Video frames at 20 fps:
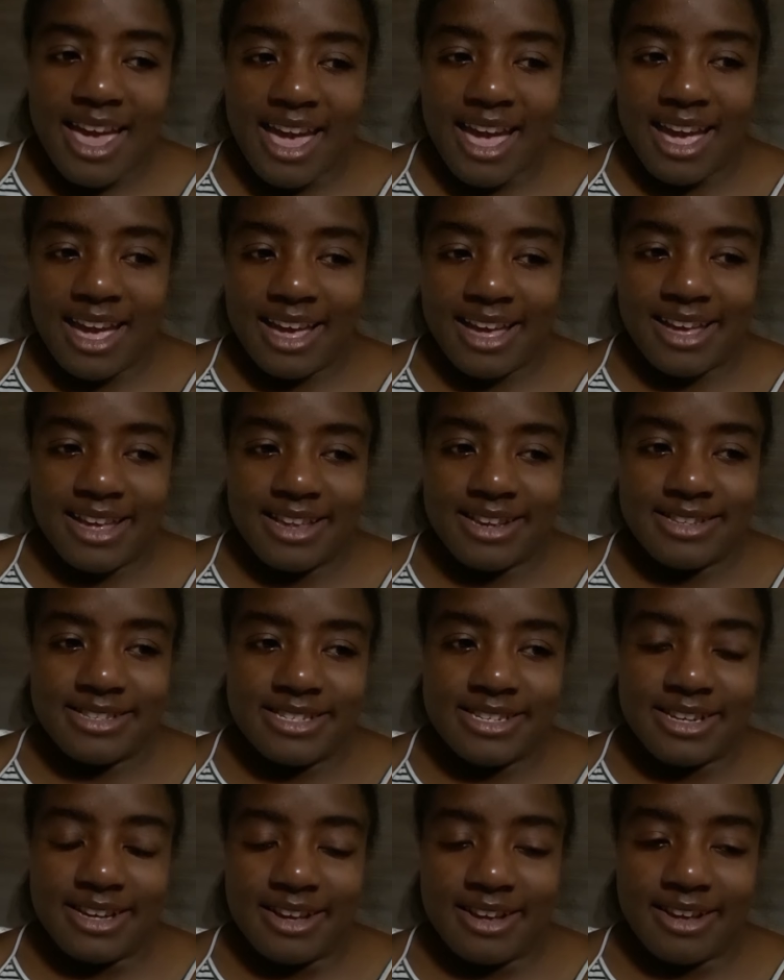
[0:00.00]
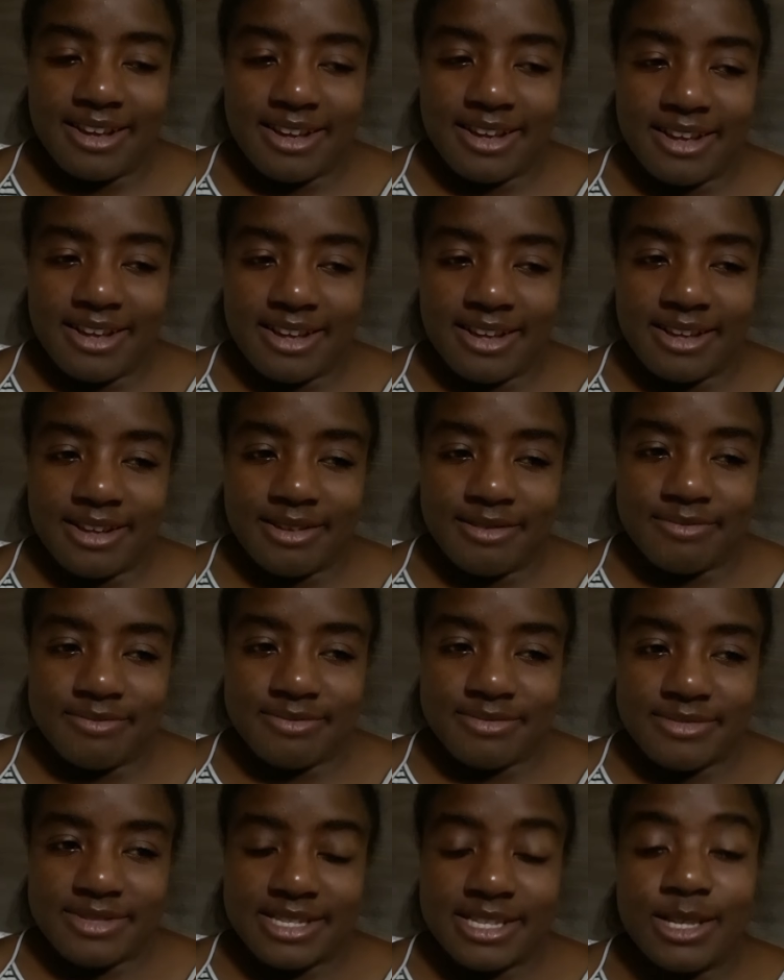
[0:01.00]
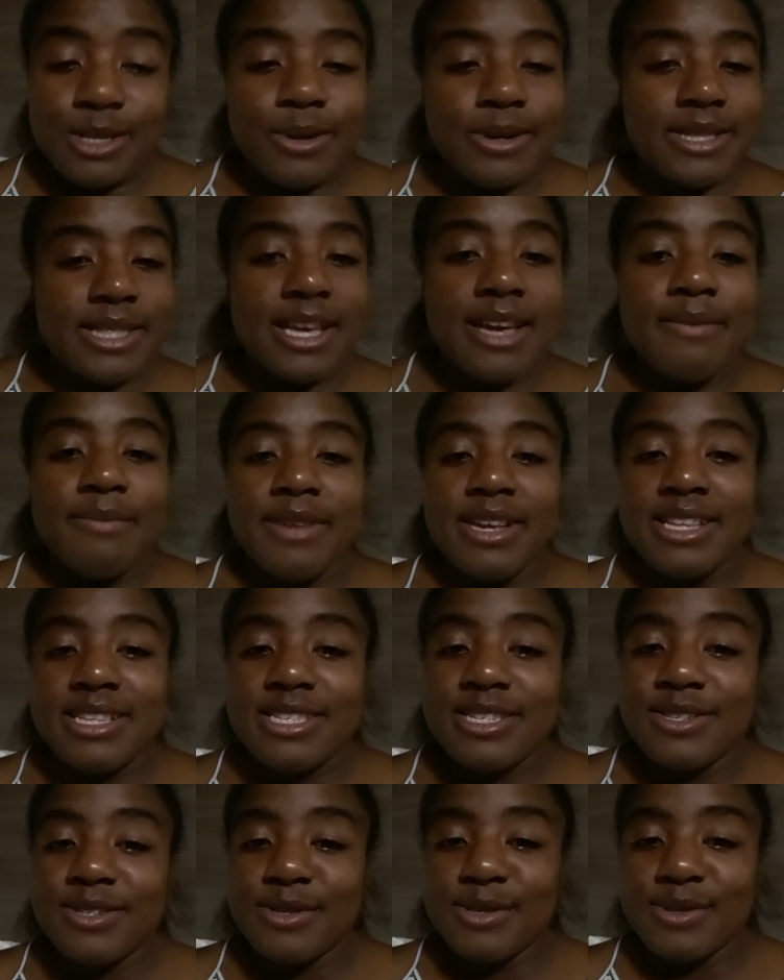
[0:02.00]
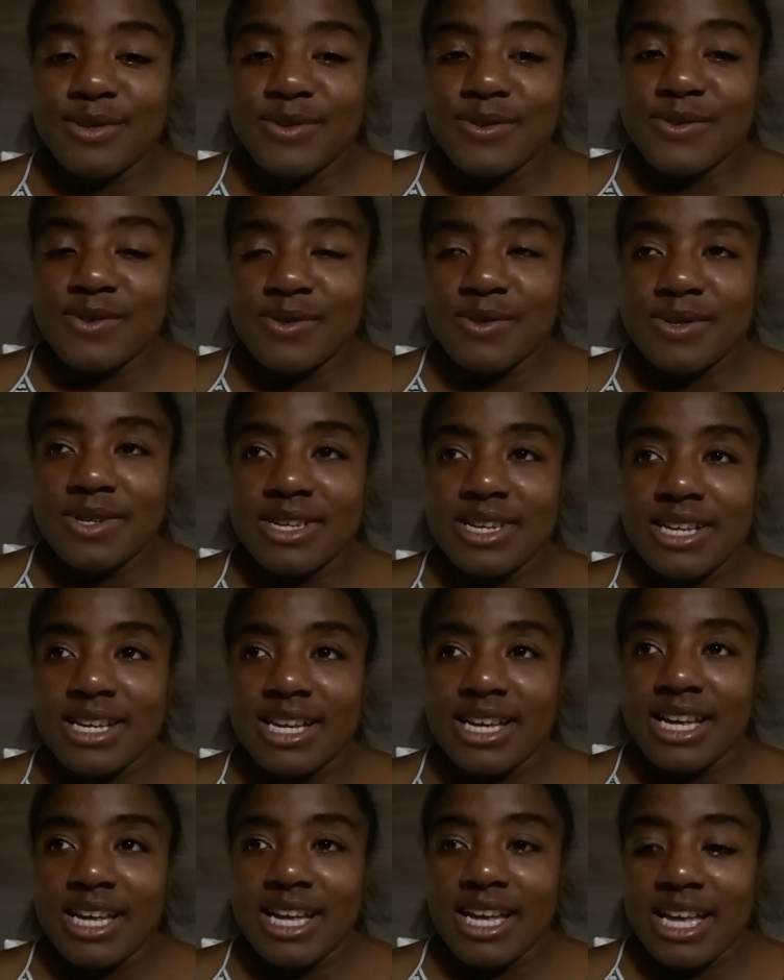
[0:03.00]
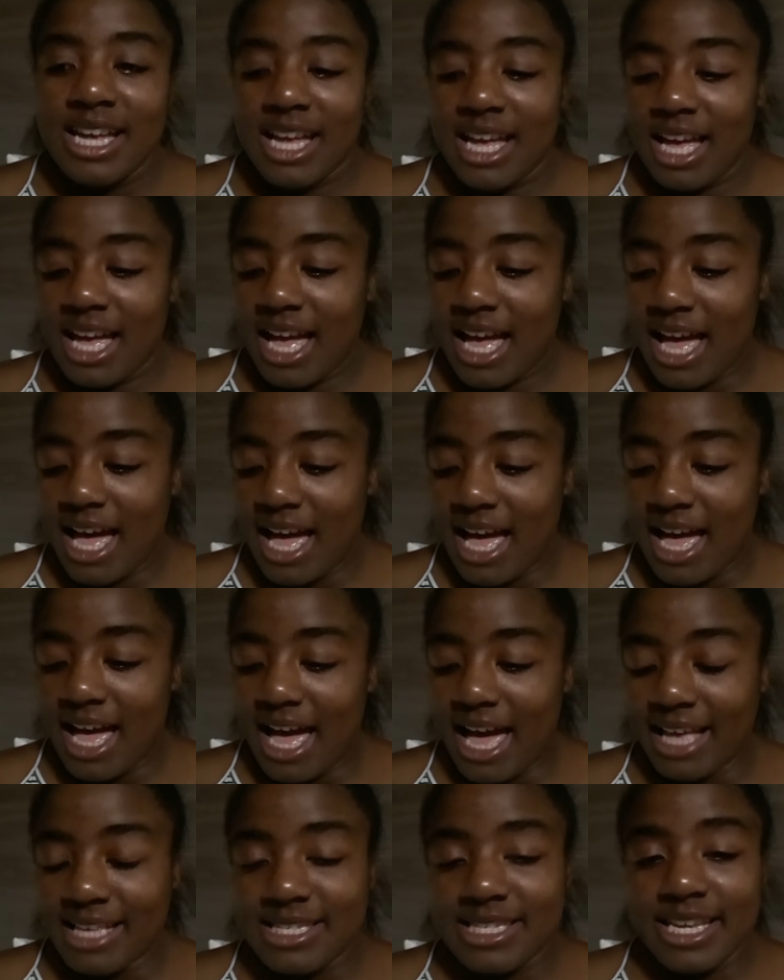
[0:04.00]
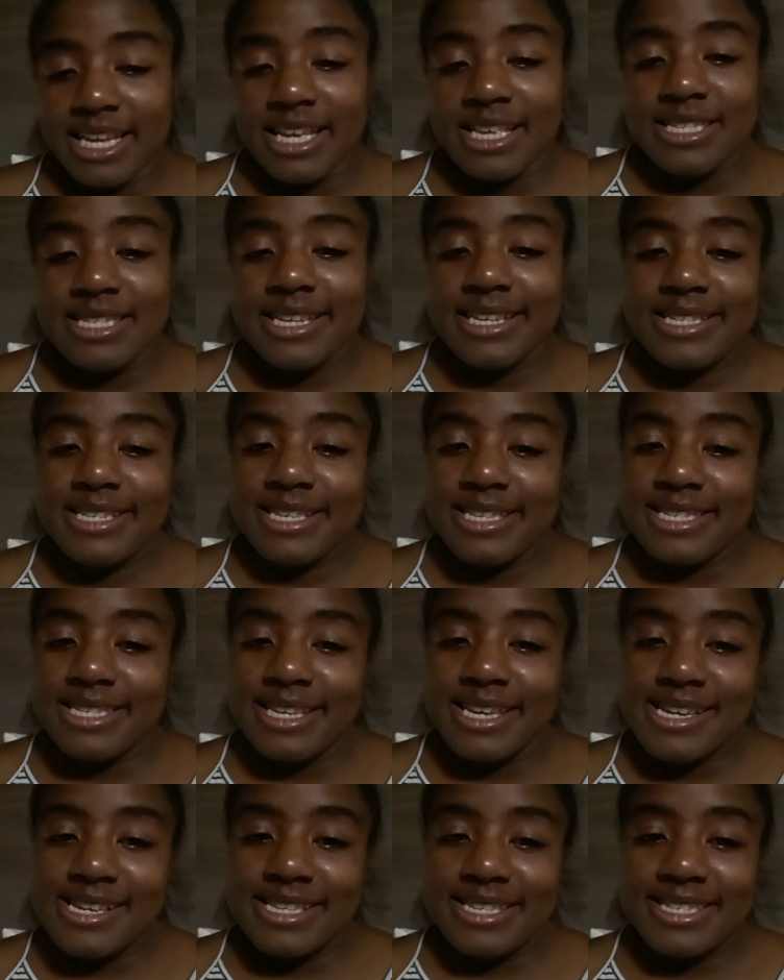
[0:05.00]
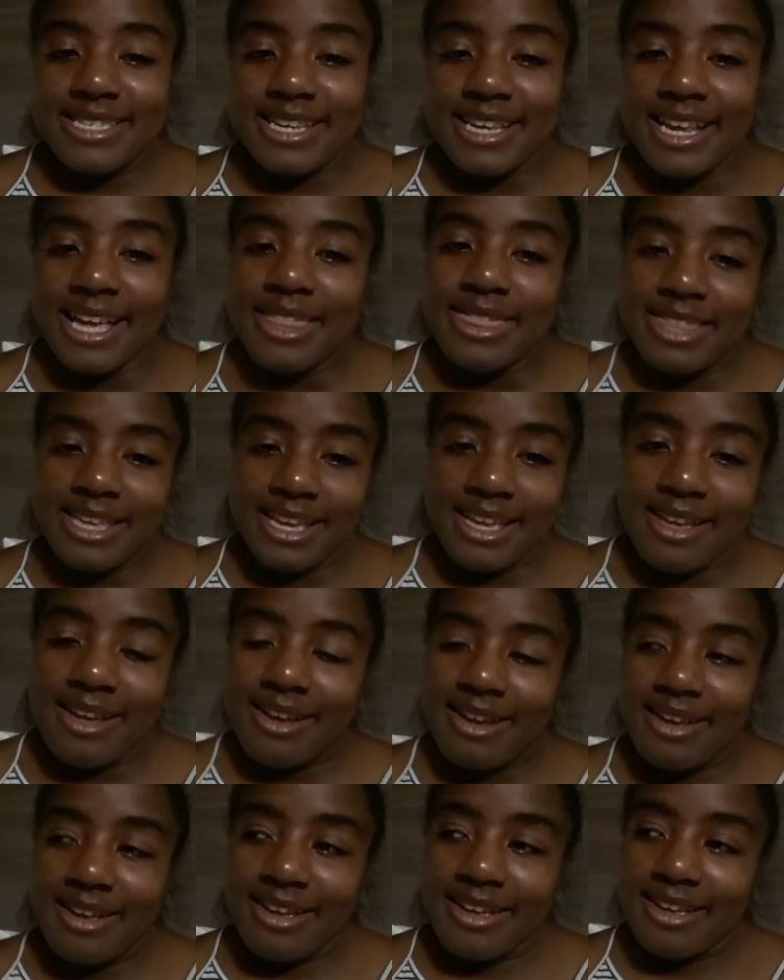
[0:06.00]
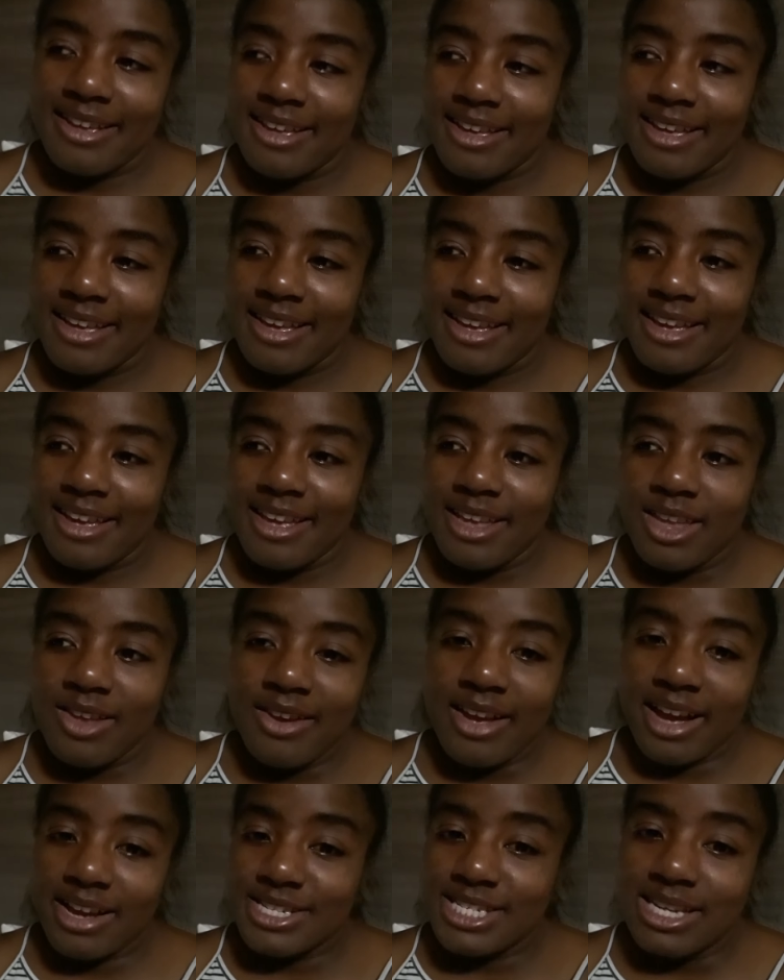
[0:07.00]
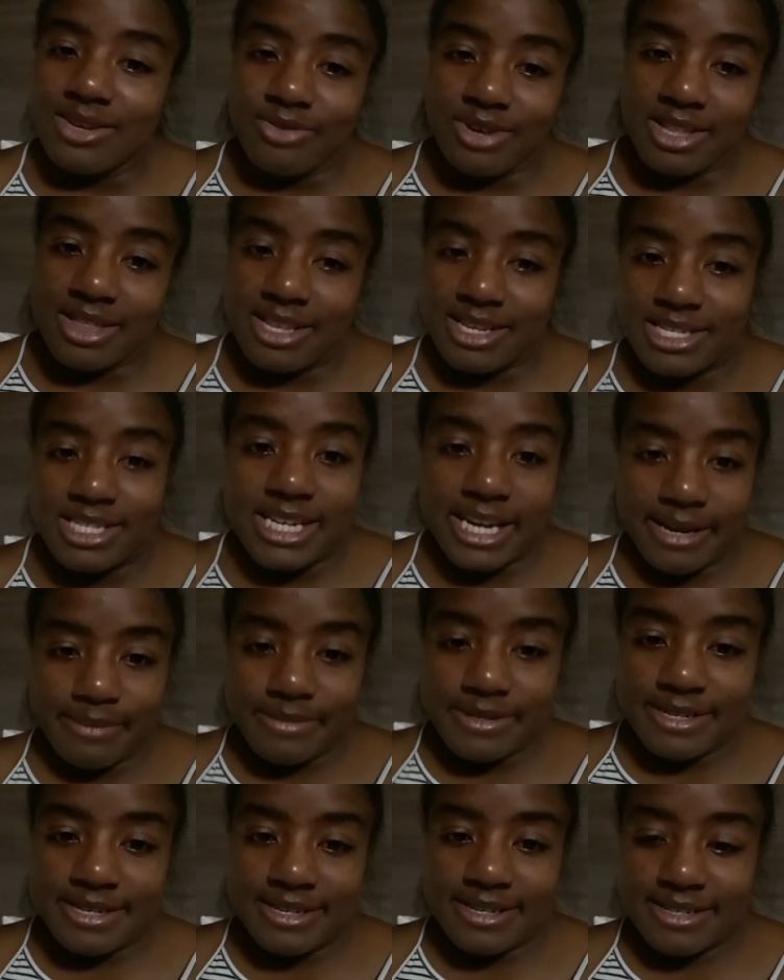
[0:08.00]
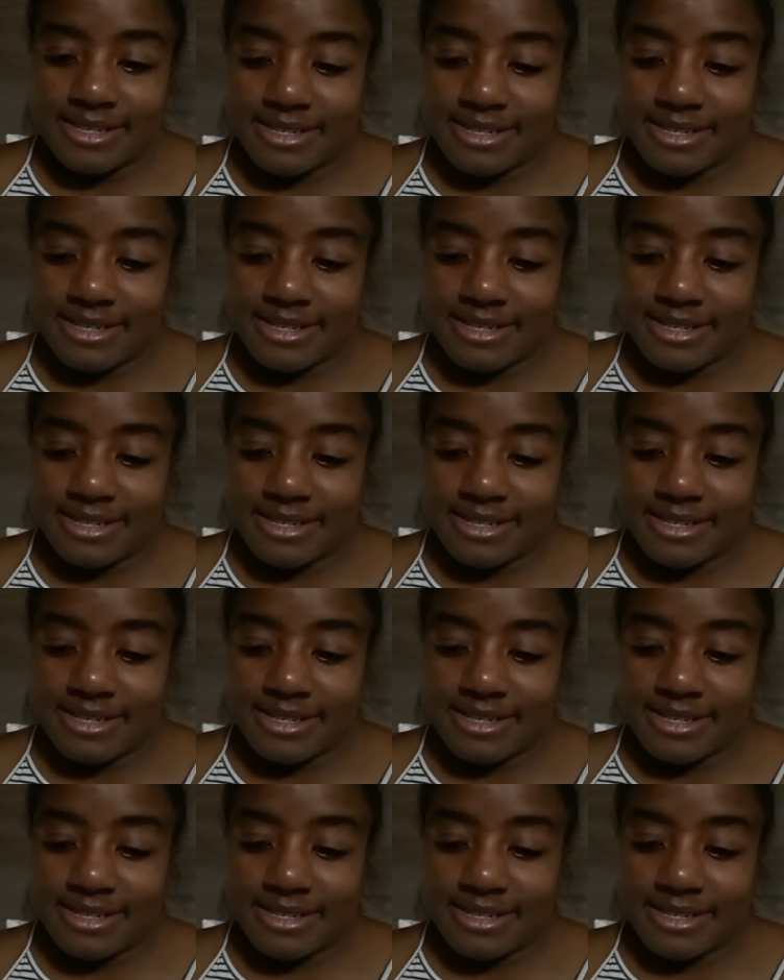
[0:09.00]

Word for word: and um, the Lord led me to Isaiah 66, and I think you guys should read this chapter.